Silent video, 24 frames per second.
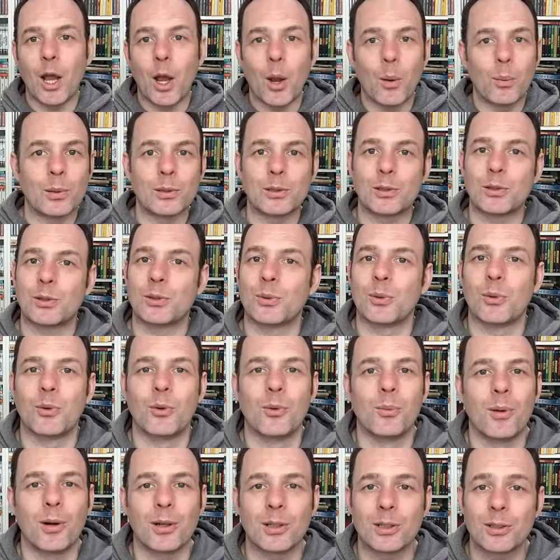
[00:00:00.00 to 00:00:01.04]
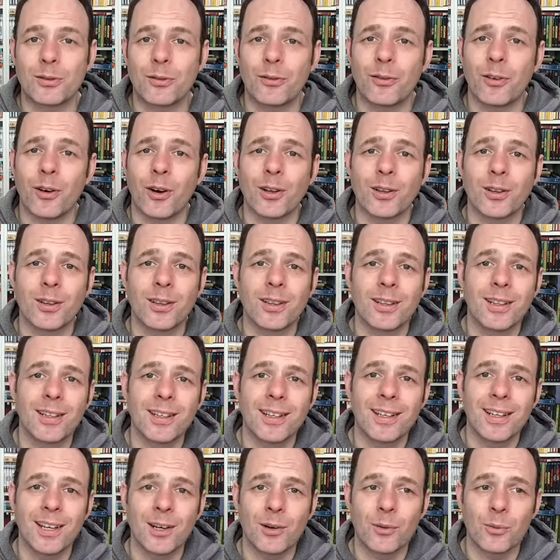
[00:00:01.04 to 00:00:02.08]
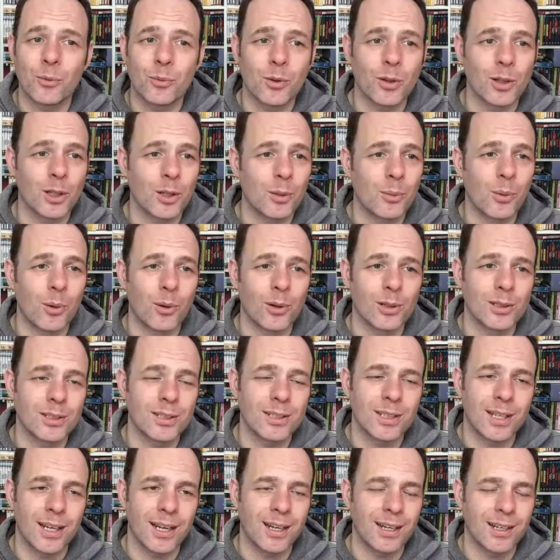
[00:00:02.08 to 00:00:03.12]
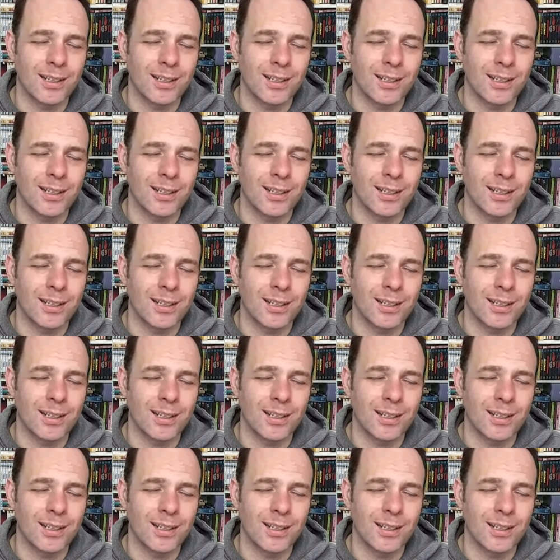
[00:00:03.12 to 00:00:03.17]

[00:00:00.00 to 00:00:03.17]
It was so much fun. It really was.